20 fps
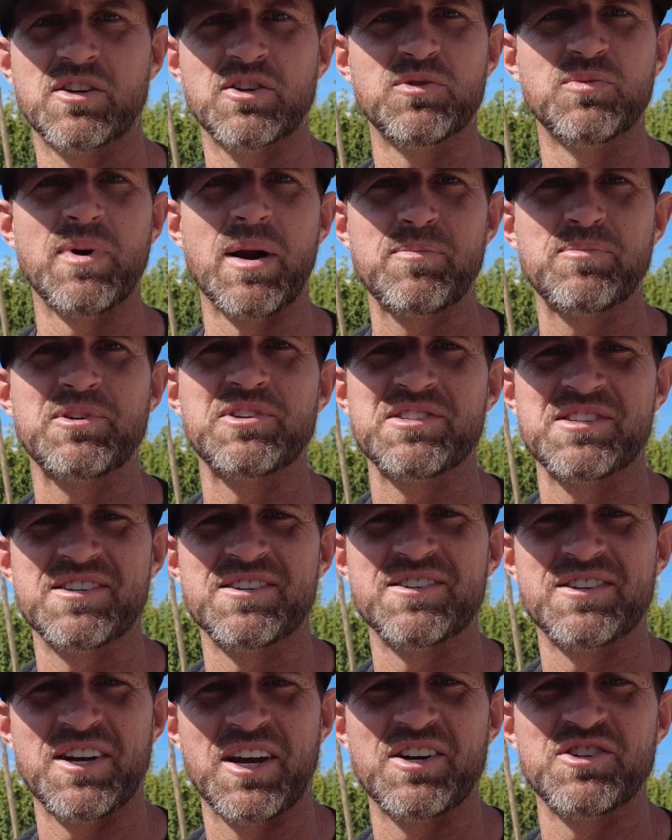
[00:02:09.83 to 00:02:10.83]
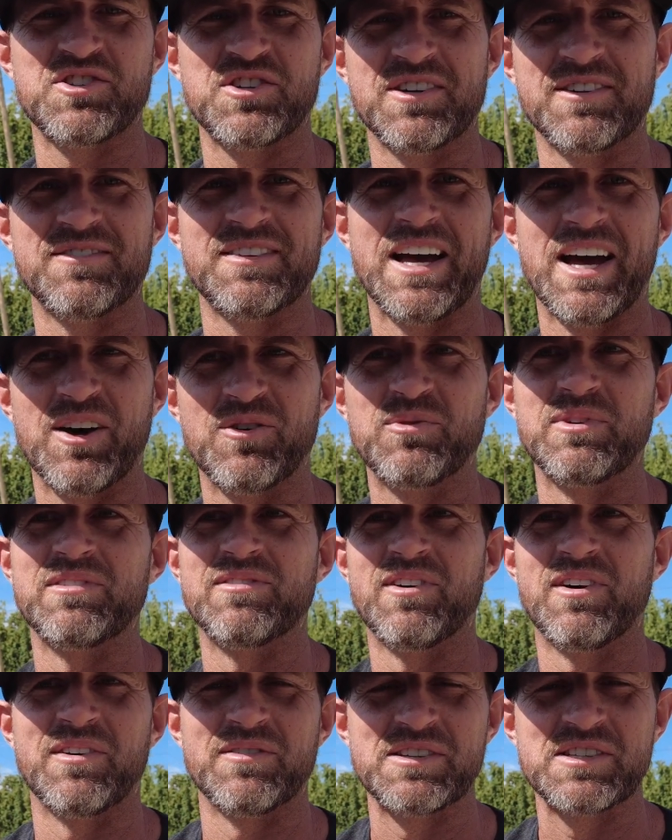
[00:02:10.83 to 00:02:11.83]
a good representation of that.
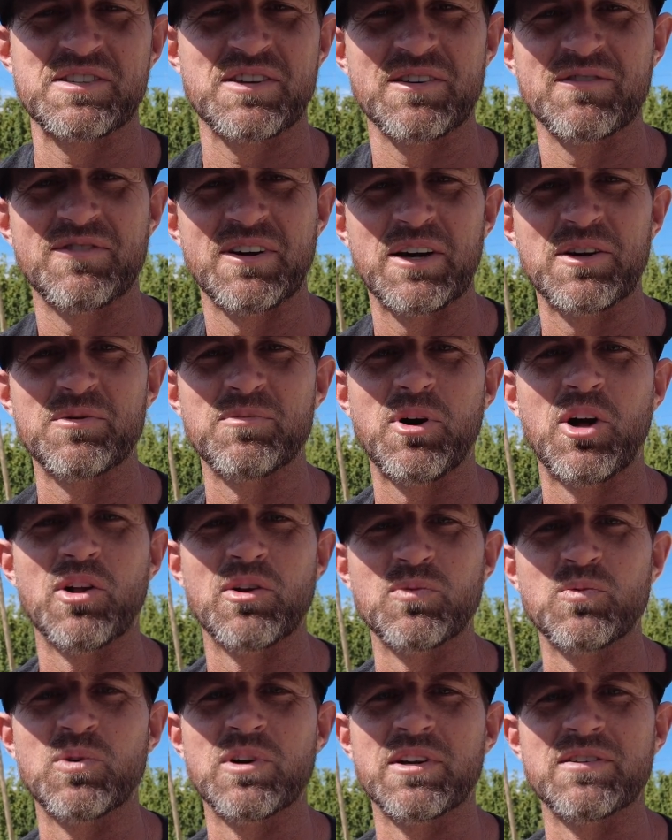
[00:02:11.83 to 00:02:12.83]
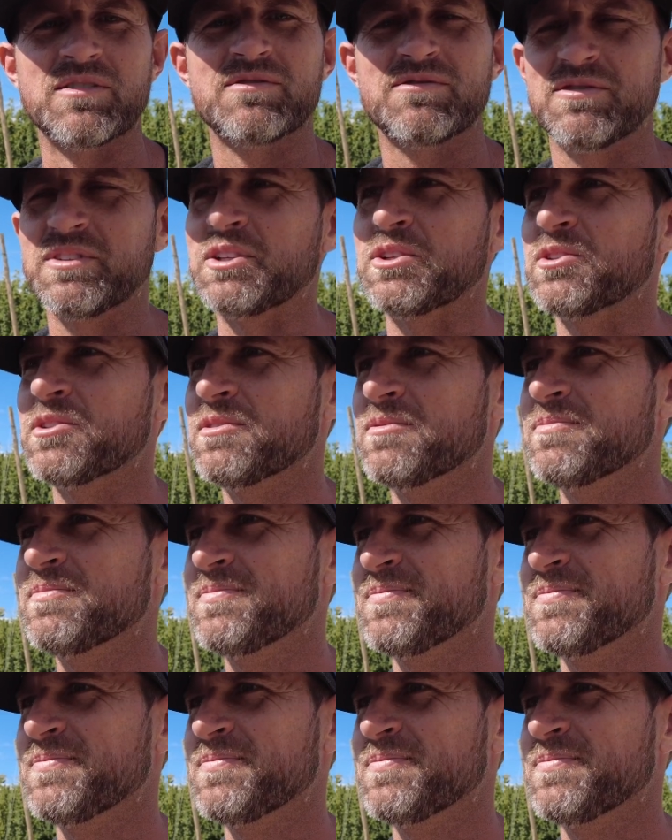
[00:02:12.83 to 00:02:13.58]
We've obviously found them all in one field.